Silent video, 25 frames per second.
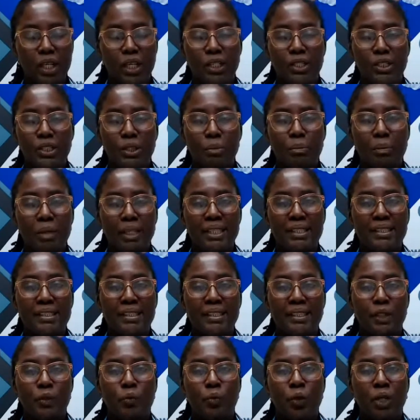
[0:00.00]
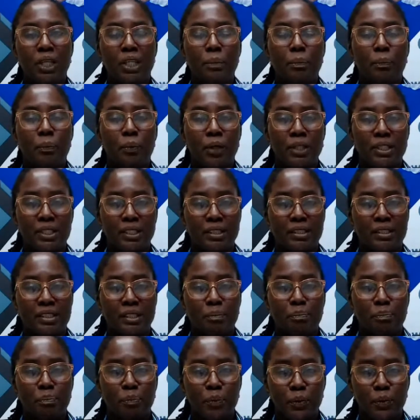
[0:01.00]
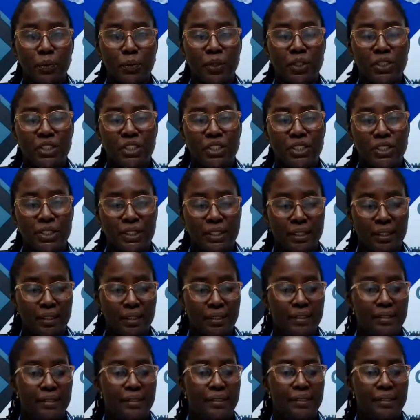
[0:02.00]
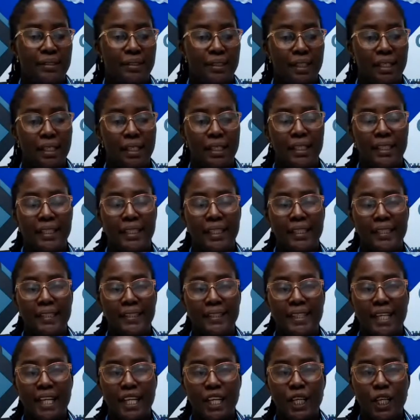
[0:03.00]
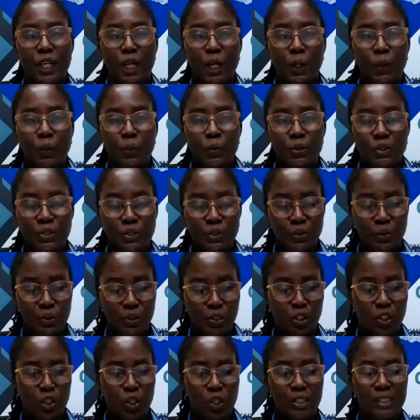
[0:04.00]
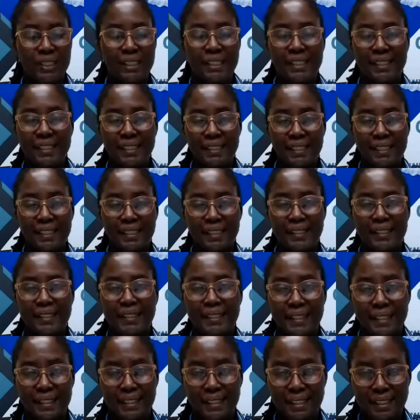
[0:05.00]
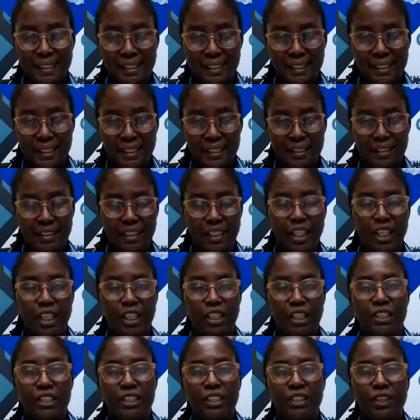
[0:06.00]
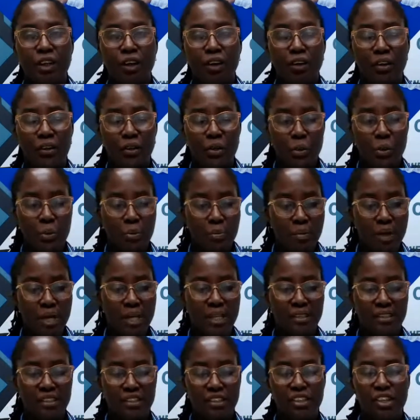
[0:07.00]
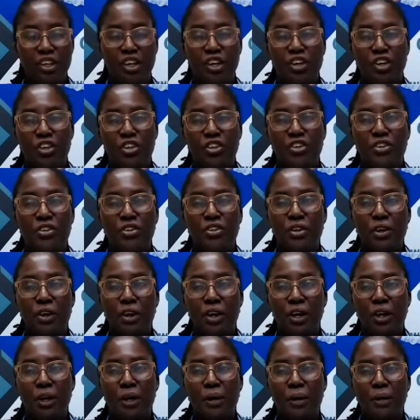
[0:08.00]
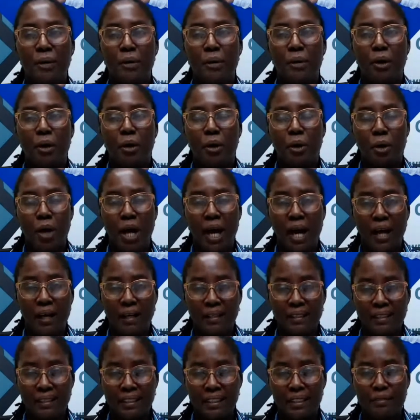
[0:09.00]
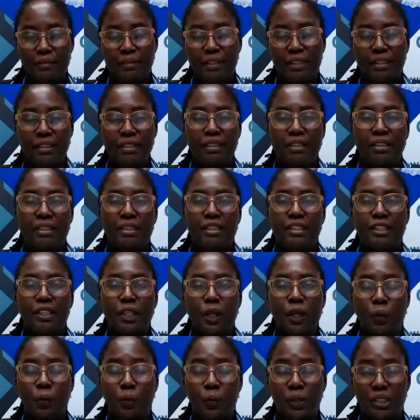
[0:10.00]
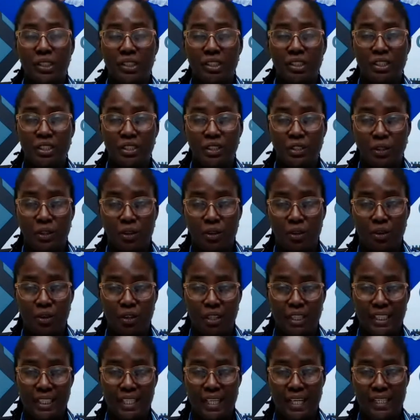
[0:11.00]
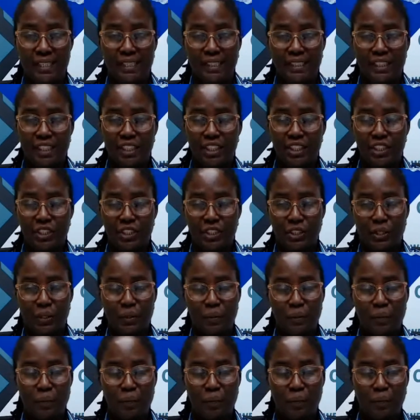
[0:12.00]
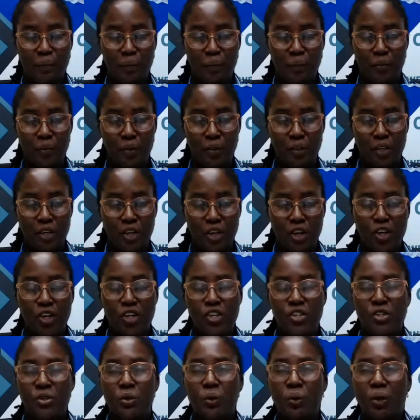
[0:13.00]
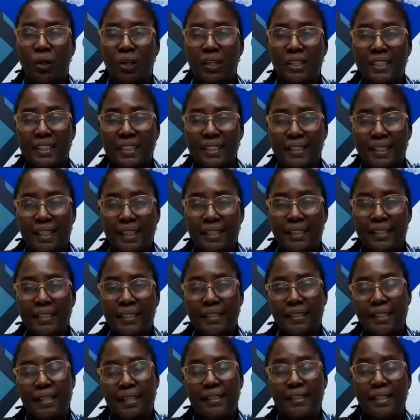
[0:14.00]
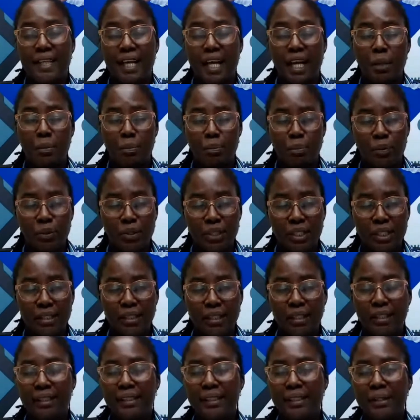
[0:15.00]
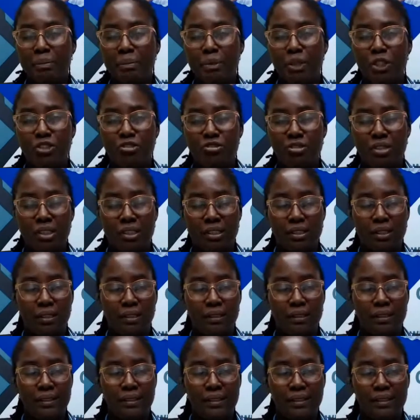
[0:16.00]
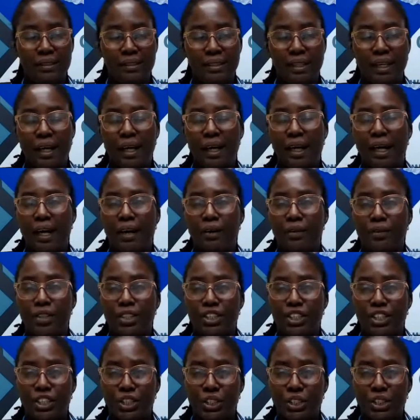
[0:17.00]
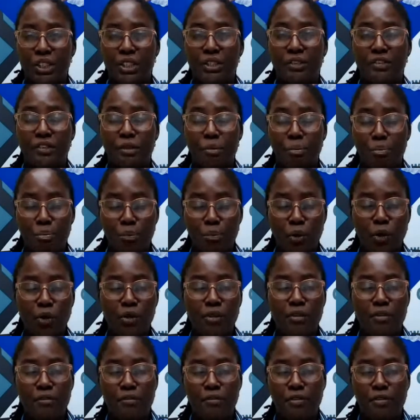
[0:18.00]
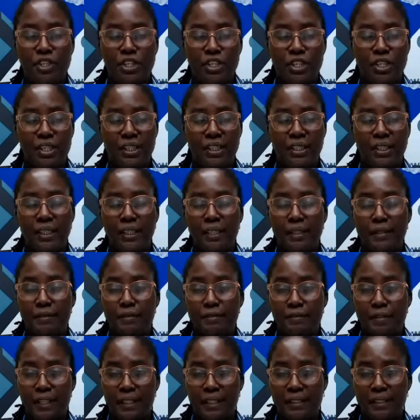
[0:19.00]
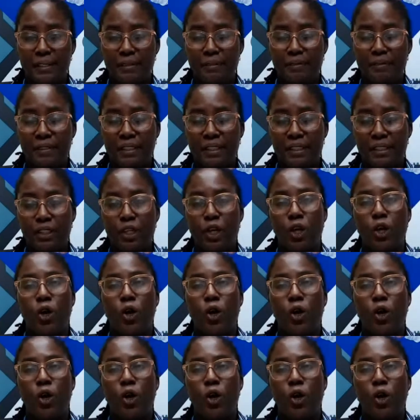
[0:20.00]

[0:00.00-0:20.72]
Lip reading: So basically, what a process approach does is it allows you to consistently document your activities within your organization. So consistent and predictable results are achieved more efficiently and effectively